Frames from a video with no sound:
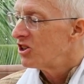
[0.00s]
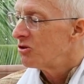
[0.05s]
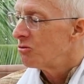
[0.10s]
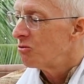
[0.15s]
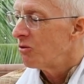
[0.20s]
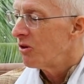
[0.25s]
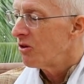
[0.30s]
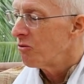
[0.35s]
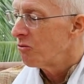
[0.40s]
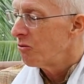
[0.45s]

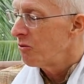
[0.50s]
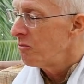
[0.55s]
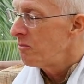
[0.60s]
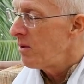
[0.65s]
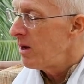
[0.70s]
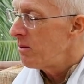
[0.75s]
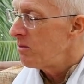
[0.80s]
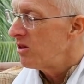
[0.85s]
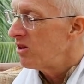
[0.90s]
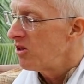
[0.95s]
with
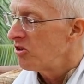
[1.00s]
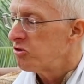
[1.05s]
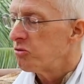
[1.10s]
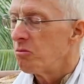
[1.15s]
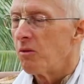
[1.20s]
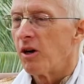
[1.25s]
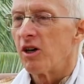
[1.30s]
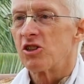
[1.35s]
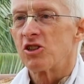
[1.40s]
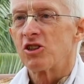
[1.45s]
maybe this
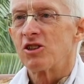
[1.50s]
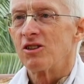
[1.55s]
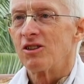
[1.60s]
much